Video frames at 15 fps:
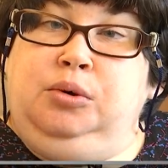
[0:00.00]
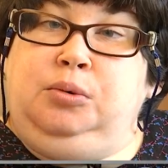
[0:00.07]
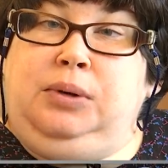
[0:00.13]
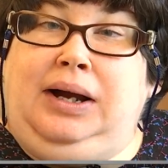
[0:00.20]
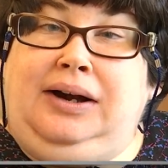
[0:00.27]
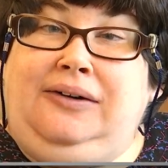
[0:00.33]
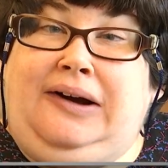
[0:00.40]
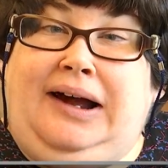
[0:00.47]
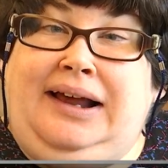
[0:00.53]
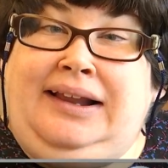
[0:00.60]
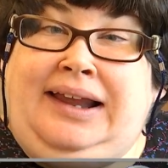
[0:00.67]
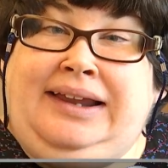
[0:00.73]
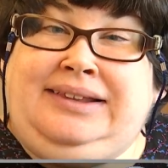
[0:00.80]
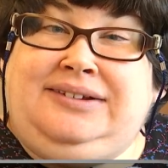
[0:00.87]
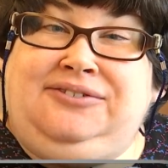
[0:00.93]
Well, I
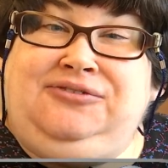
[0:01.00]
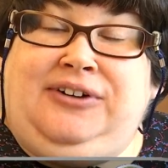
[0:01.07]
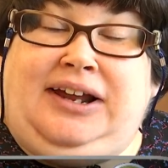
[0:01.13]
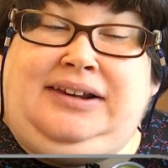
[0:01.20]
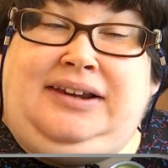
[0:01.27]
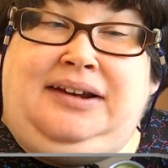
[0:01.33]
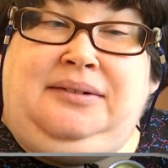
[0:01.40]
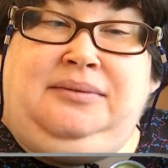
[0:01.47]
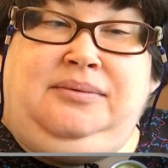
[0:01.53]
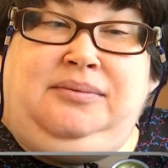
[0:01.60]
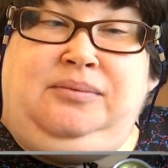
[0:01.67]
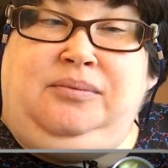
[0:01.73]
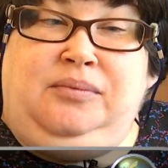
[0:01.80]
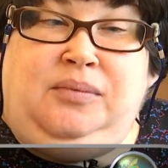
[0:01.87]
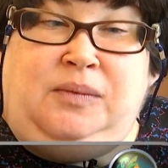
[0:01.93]
like the fact that
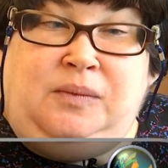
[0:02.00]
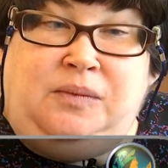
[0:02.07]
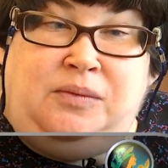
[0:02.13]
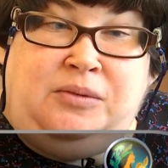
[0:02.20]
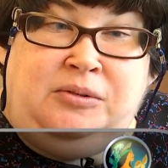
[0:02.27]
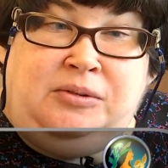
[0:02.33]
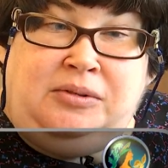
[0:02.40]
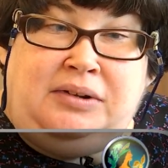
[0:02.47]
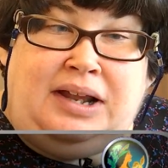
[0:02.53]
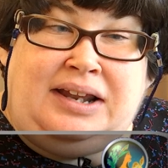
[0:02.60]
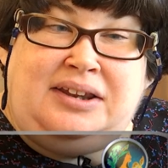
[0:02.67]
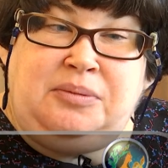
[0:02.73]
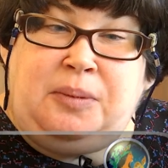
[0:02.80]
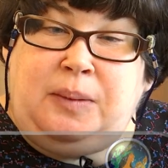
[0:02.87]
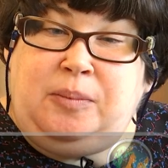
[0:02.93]
it
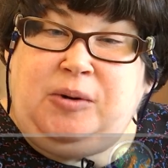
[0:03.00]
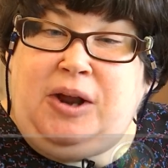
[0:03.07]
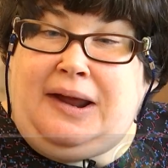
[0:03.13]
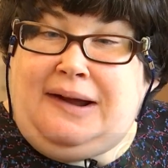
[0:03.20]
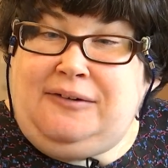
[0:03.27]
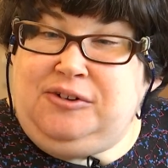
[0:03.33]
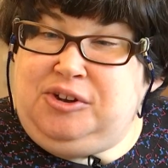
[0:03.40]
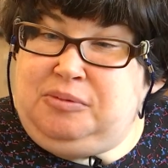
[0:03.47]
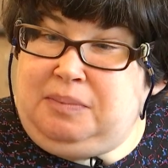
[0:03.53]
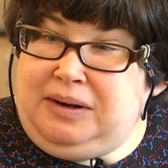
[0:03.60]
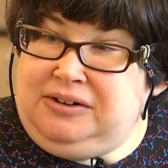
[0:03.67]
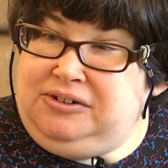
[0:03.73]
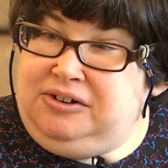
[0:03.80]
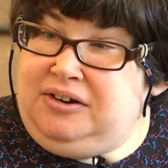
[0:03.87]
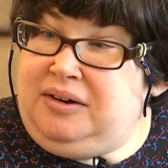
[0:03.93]
lets people know how
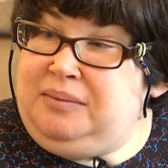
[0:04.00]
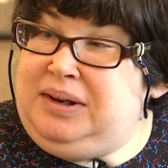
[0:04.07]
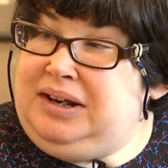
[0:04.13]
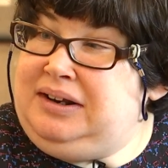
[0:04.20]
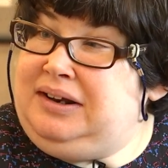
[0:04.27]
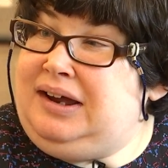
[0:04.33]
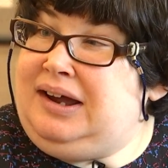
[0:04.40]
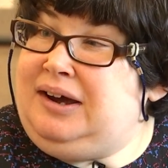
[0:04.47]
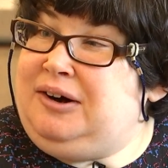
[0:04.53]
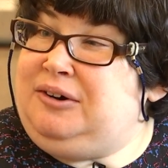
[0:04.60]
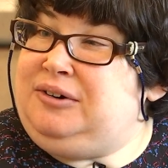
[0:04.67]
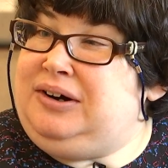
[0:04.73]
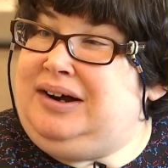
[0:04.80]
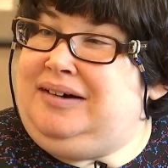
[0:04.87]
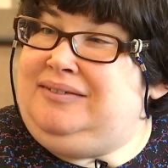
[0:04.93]
special, I mean,
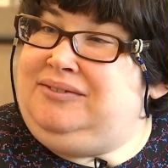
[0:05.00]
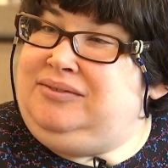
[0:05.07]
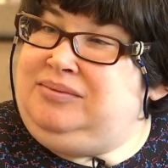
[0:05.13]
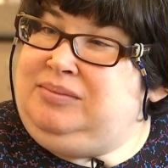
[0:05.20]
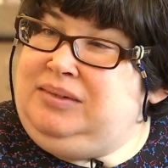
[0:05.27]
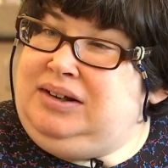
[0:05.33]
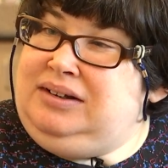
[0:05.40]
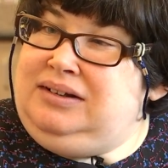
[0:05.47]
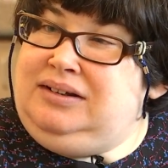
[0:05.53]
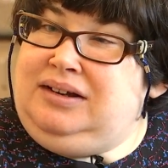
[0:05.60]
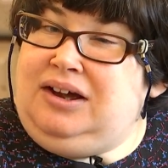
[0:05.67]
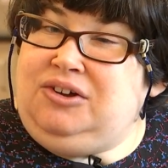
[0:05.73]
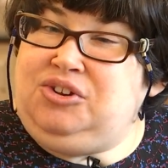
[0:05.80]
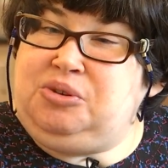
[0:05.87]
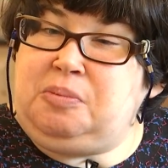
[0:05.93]
how um,
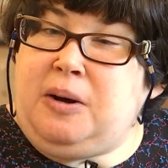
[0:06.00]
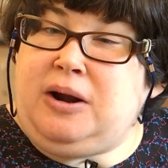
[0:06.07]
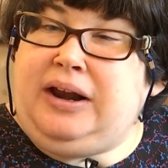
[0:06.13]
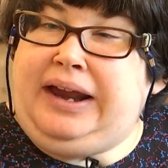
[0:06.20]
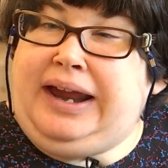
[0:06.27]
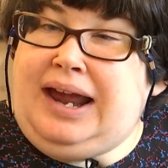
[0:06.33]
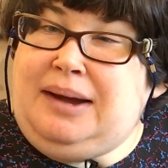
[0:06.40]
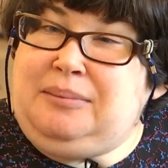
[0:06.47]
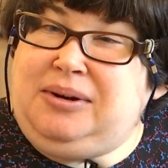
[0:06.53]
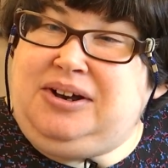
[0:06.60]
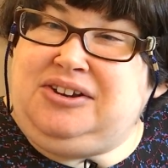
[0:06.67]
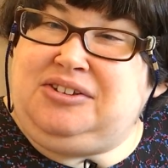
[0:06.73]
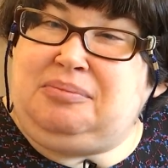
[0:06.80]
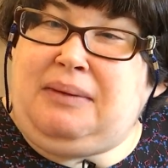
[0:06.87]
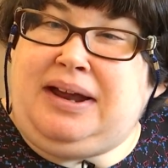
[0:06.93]
how smart I am
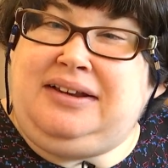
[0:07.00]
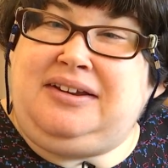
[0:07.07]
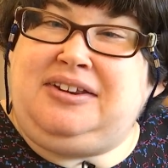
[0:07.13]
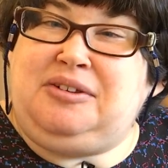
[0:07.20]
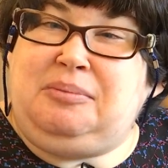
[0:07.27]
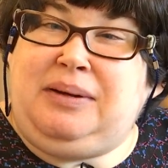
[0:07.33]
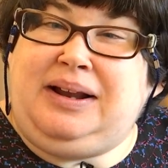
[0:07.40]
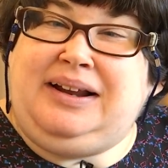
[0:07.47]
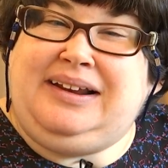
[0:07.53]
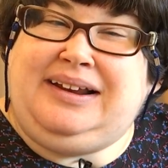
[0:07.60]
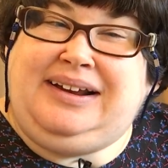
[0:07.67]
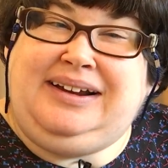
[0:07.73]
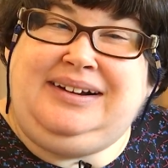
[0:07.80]
because of my disability.